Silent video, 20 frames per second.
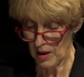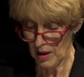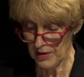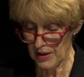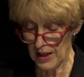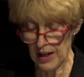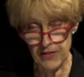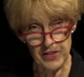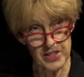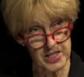
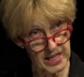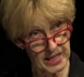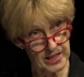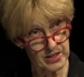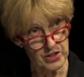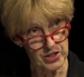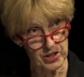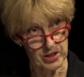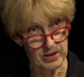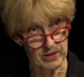They have
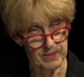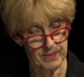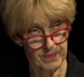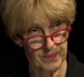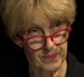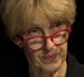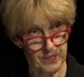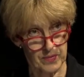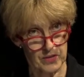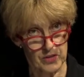attention.
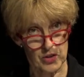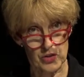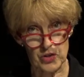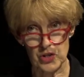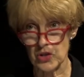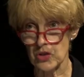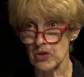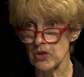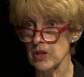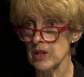So
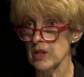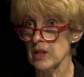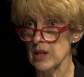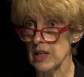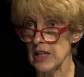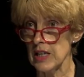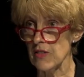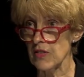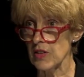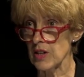children,
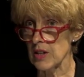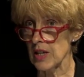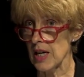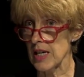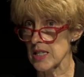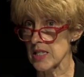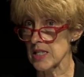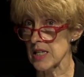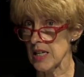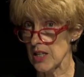even at
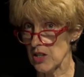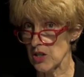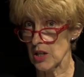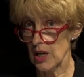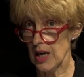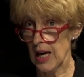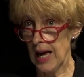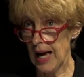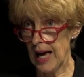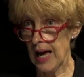that stage,
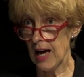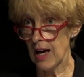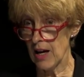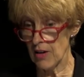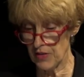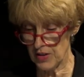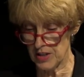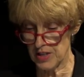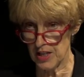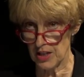
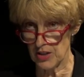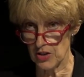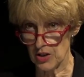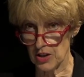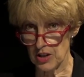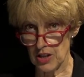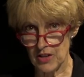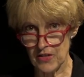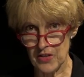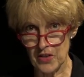have
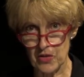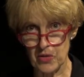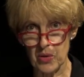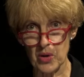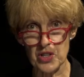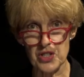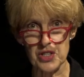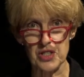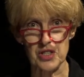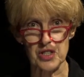attention. And if you've
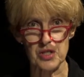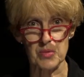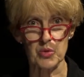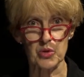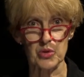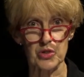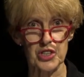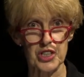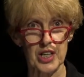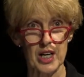watched a
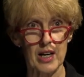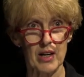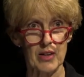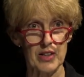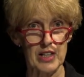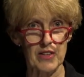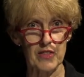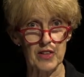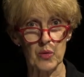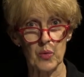small
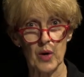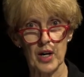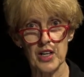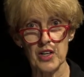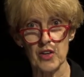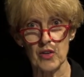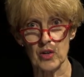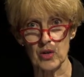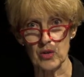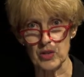child, even a
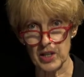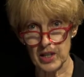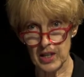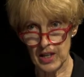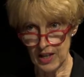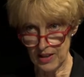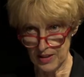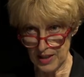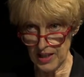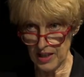one-year-old,
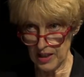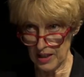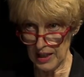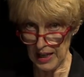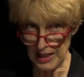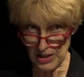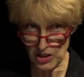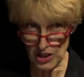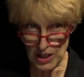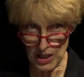they can
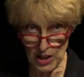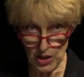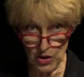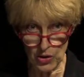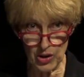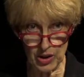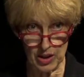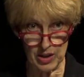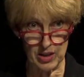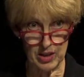actually
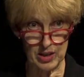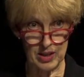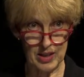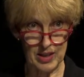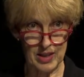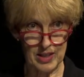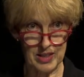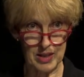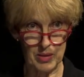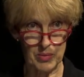look at
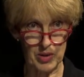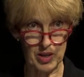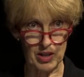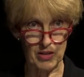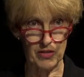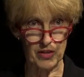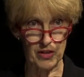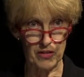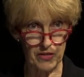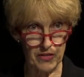something
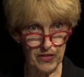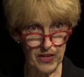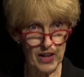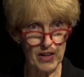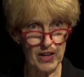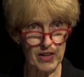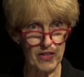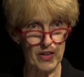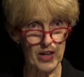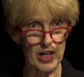for a
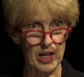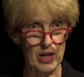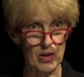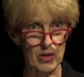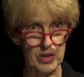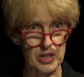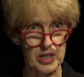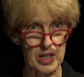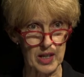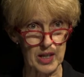very, very
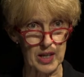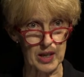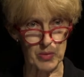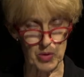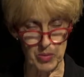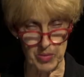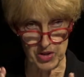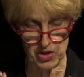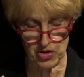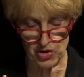long time,
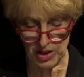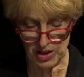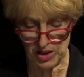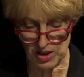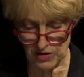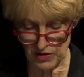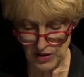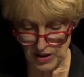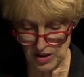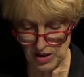almost
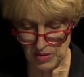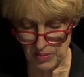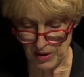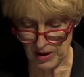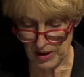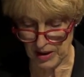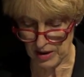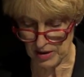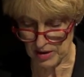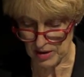transfixed
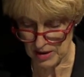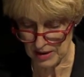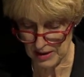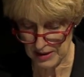by it.